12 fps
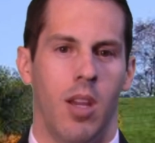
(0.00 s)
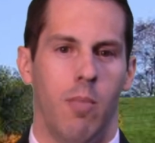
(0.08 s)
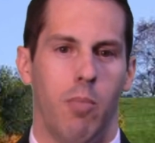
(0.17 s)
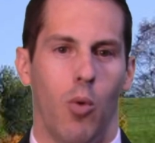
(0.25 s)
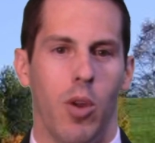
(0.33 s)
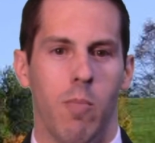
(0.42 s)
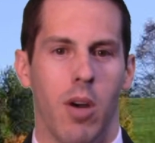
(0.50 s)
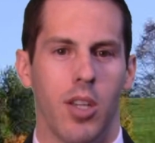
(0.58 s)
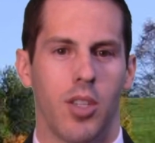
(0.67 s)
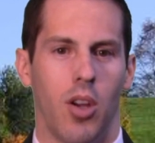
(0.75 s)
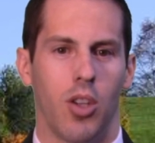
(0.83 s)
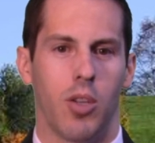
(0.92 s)
But we
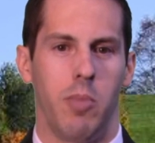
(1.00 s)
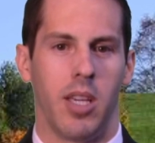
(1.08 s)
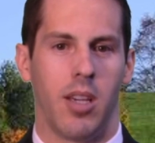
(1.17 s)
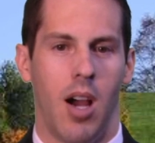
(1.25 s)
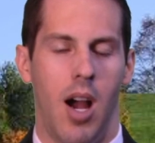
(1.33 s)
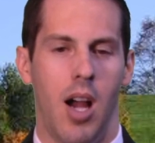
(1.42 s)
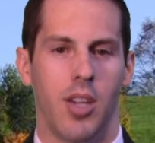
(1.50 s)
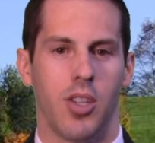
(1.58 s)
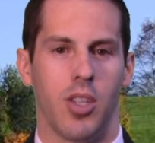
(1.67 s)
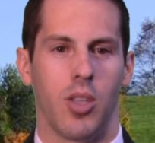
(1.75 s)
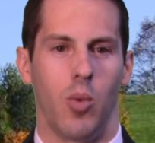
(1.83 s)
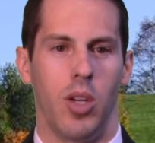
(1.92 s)
must also be
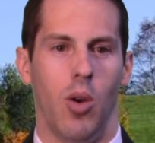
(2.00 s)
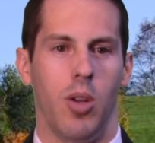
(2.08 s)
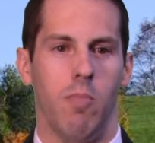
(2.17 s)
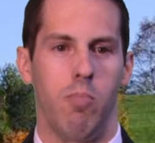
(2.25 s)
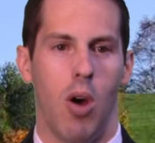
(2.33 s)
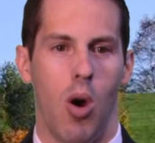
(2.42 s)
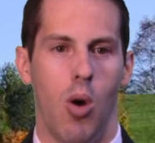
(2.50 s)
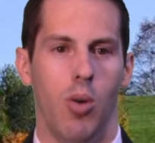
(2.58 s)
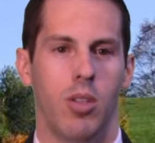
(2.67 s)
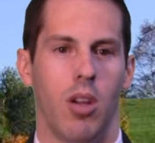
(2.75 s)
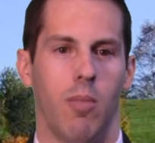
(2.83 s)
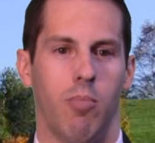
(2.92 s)
cautious that we don't
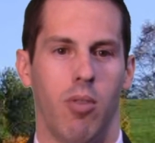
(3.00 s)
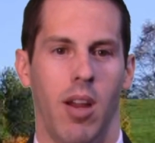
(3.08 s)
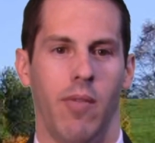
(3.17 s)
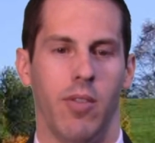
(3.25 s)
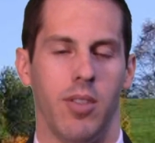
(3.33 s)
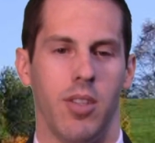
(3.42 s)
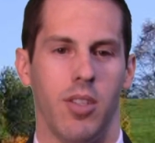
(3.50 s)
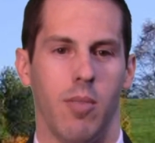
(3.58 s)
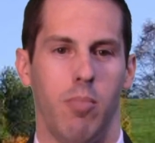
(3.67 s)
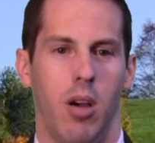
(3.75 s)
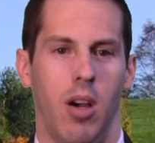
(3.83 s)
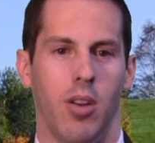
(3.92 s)
impose our preferences
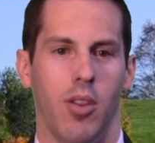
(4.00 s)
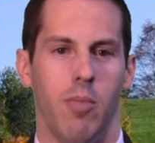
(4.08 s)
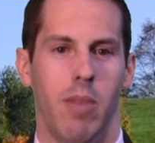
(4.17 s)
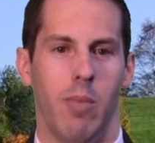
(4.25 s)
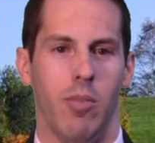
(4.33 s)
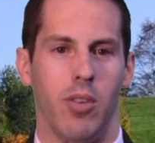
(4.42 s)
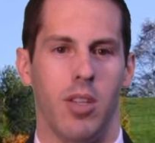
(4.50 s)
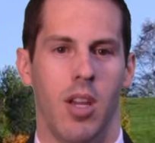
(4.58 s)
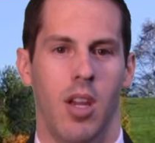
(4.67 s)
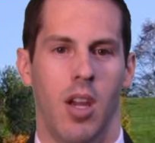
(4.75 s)
upon other members